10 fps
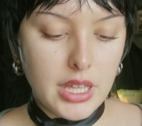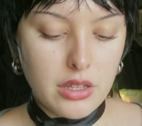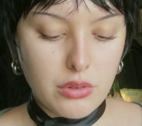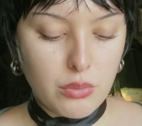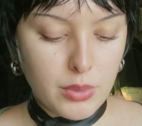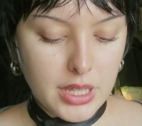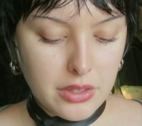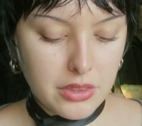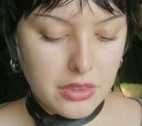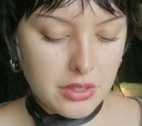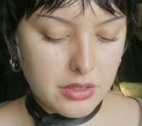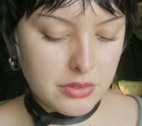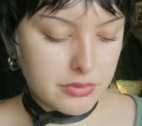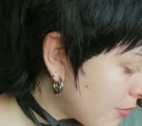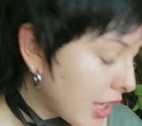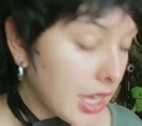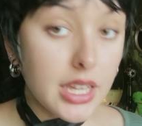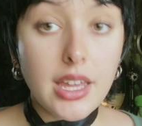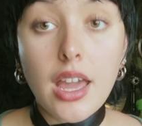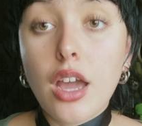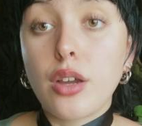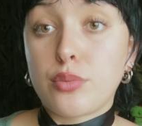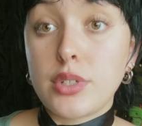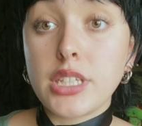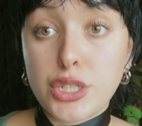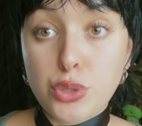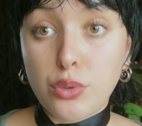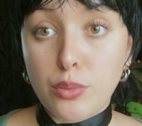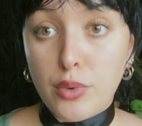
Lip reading: in with my really short